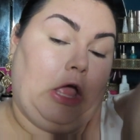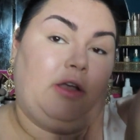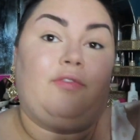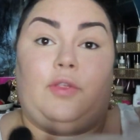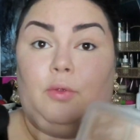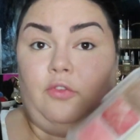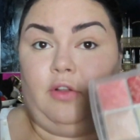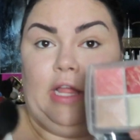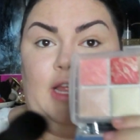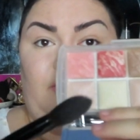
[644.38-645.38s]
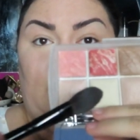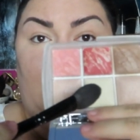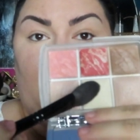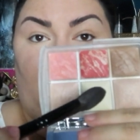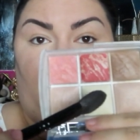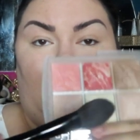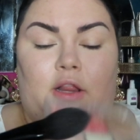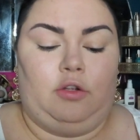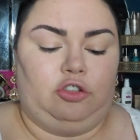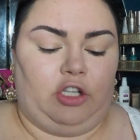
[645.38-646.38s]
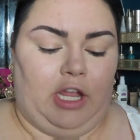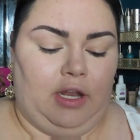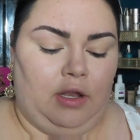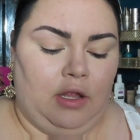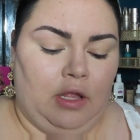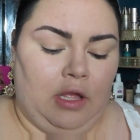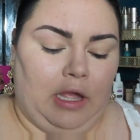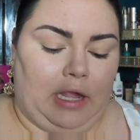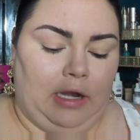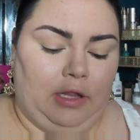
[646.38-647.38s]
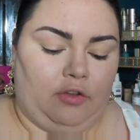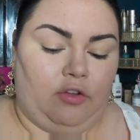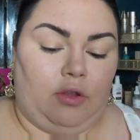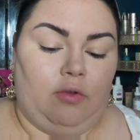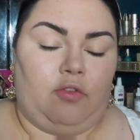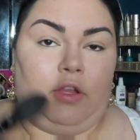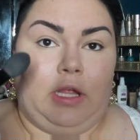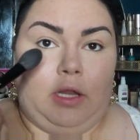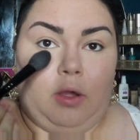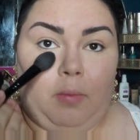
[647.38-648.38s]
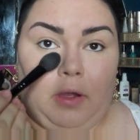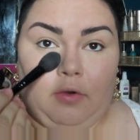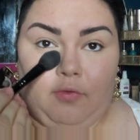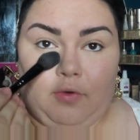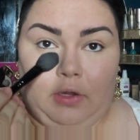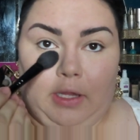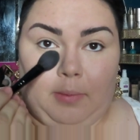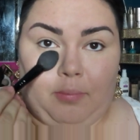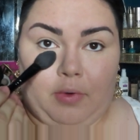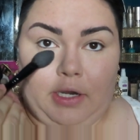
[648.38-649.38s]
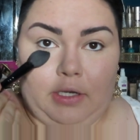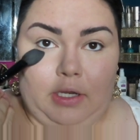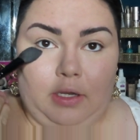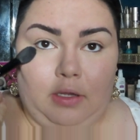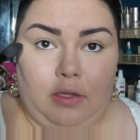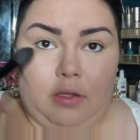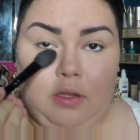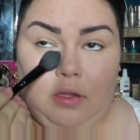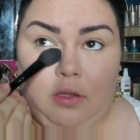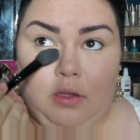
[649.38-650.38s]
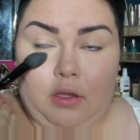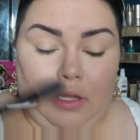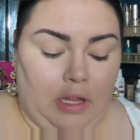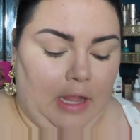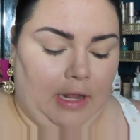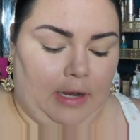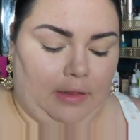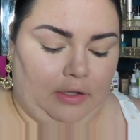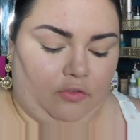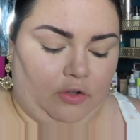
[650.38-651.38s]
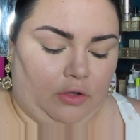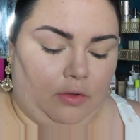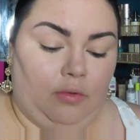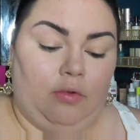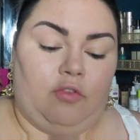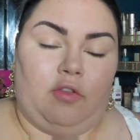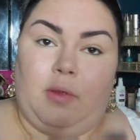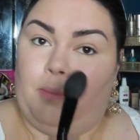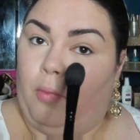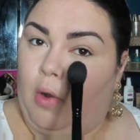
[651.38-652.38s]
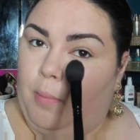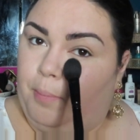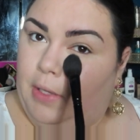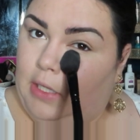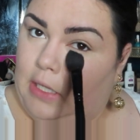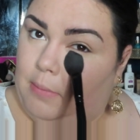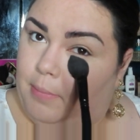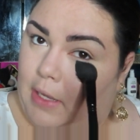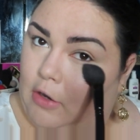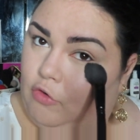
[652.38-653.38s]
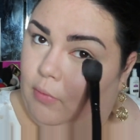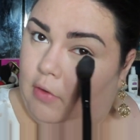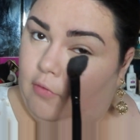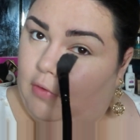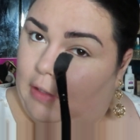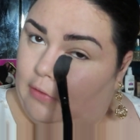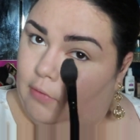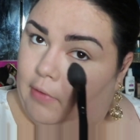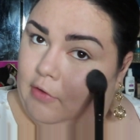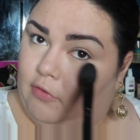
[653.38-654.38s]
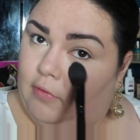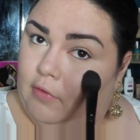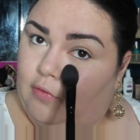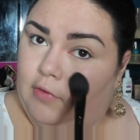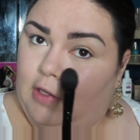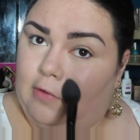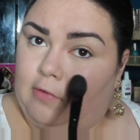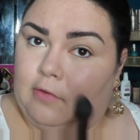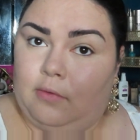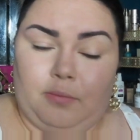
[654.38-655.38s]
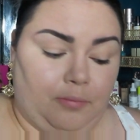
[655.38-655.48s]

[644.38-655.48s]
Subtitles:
Diffused Light, this yellow shade. I kind of like to use the yellow one for like brightening, and I like to use the more pinky beige one for like the rest of the face.